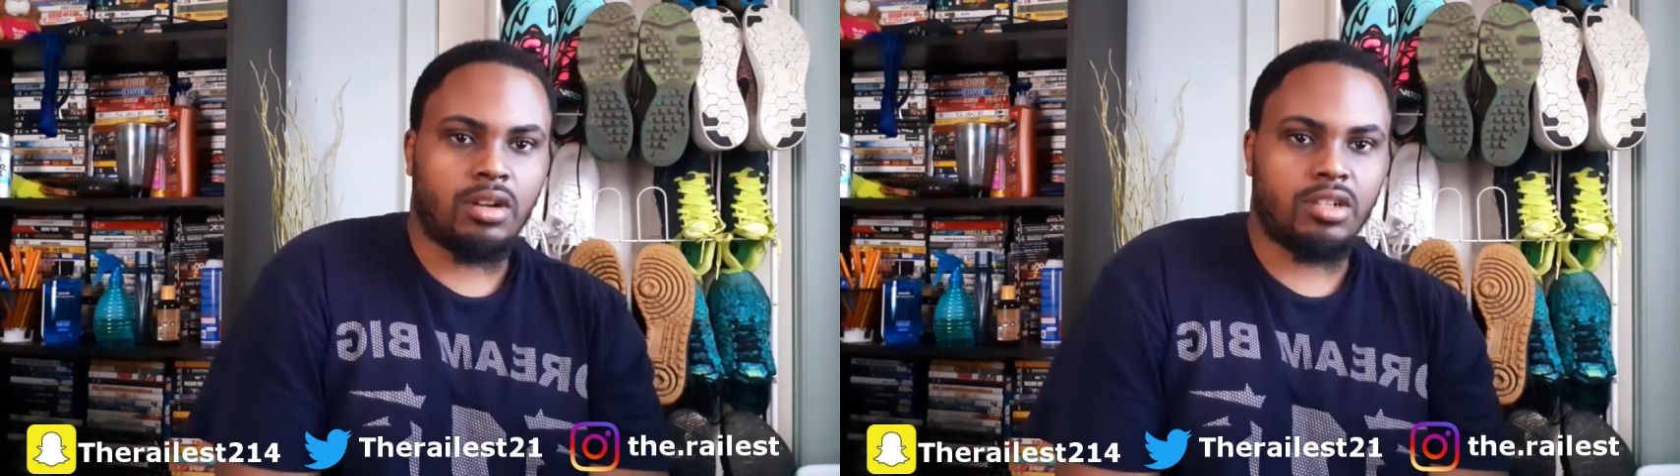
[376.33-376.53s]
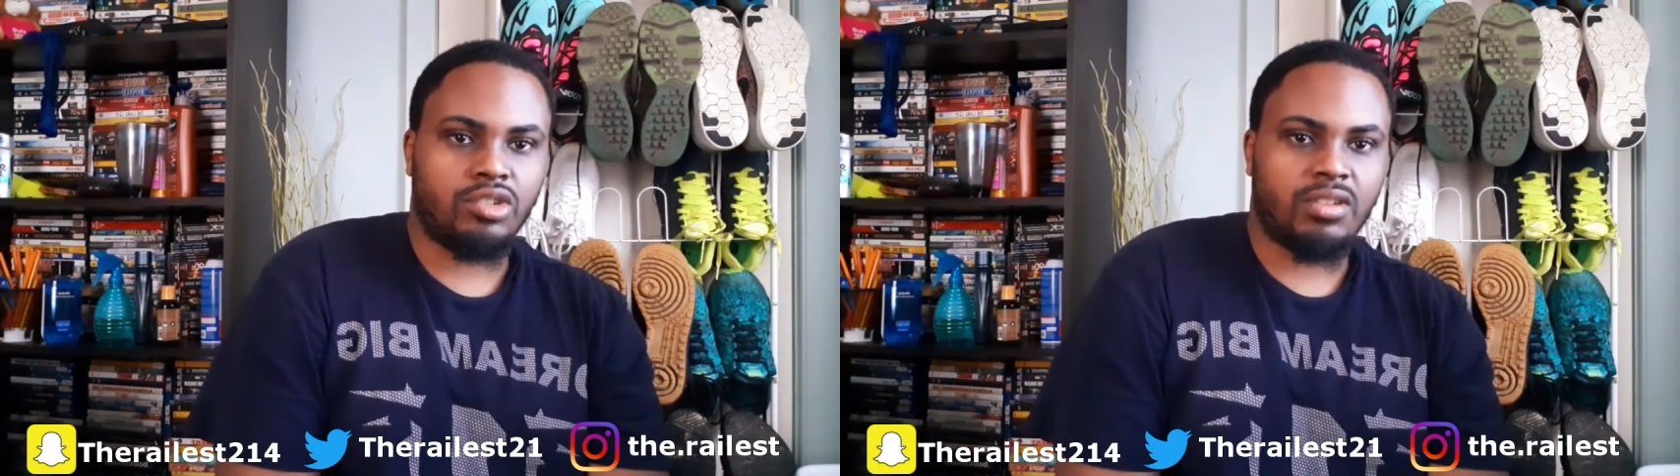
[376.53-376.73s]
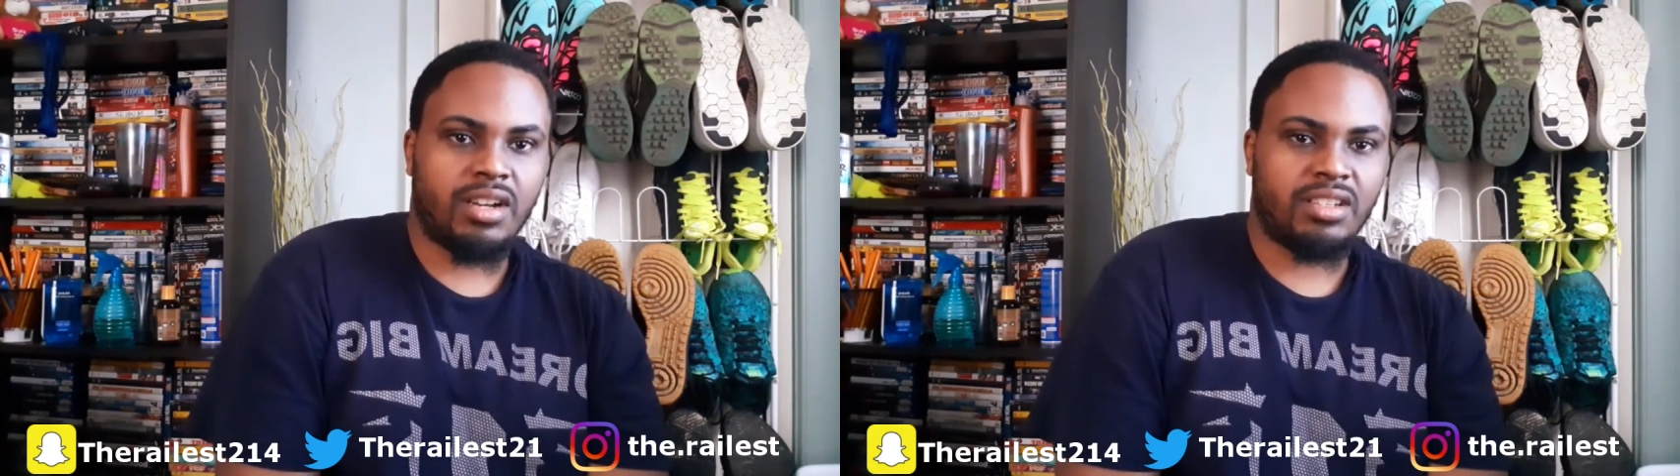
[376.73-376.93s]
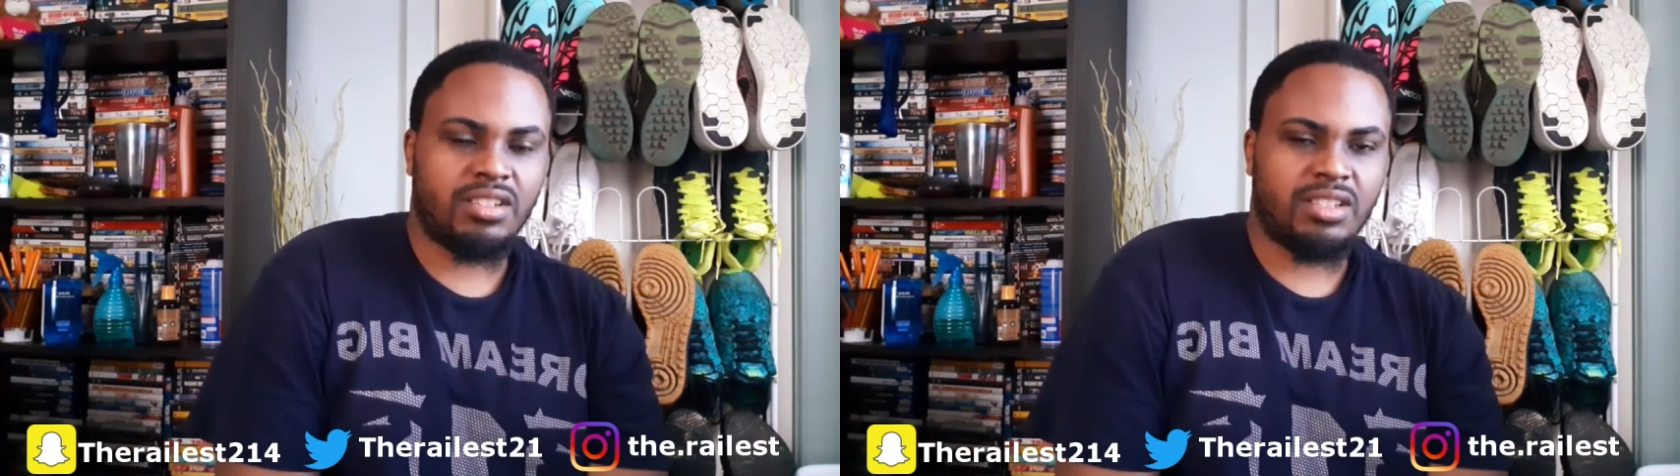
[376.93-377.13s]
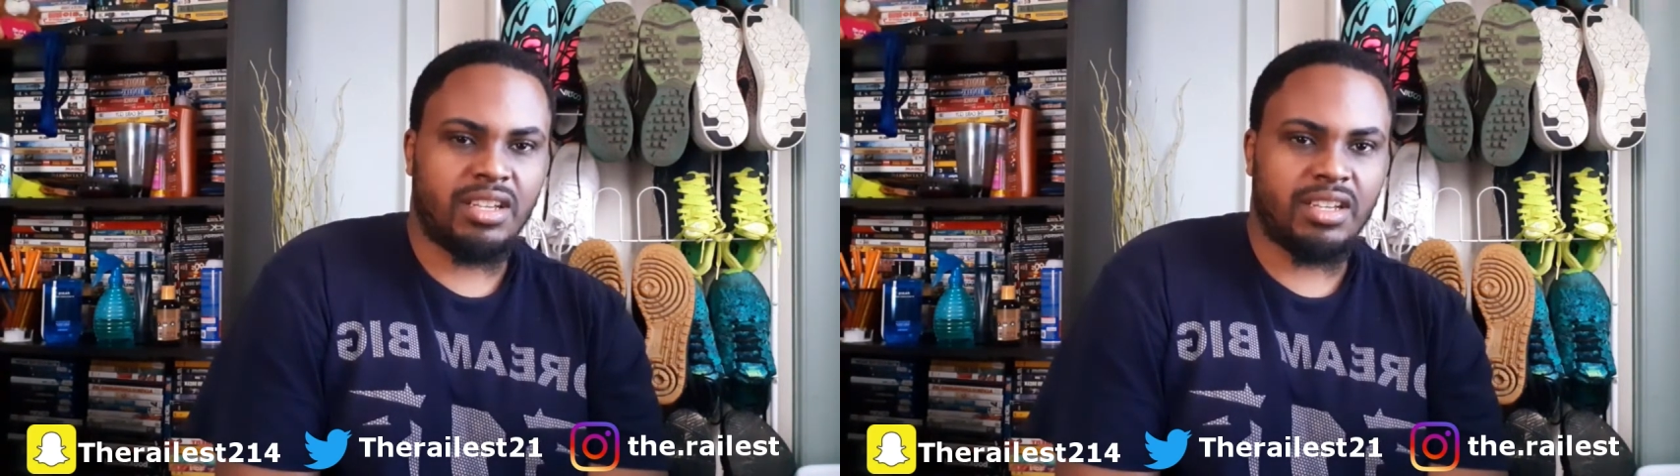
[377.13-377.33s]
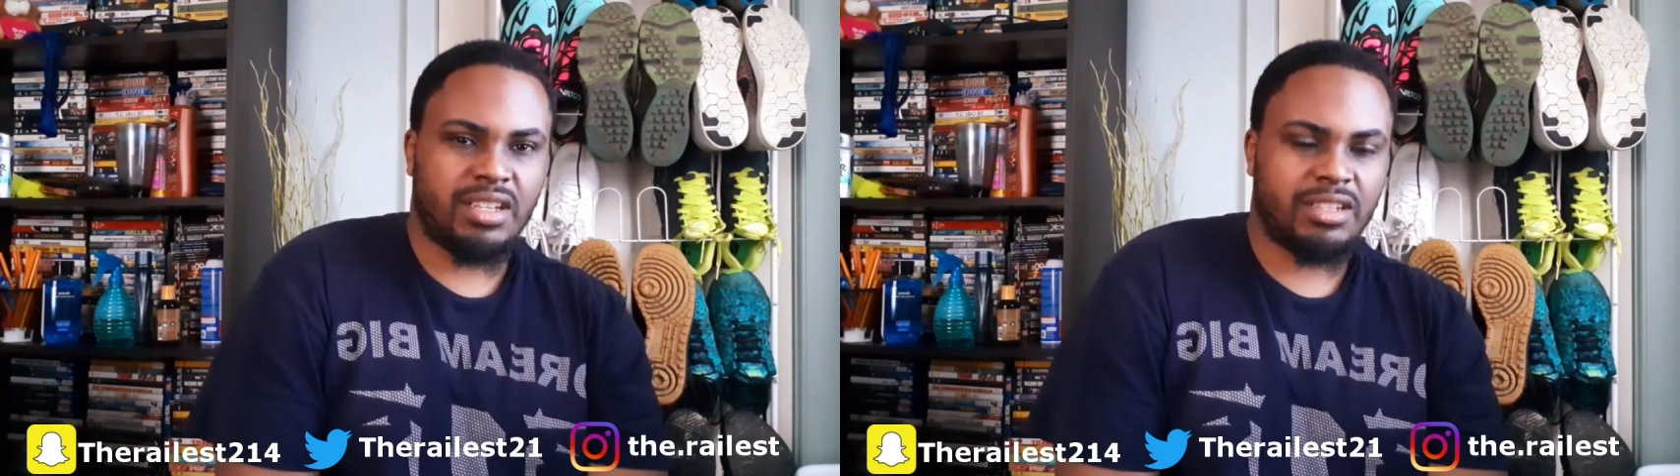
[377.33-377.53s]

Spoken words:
are trying to like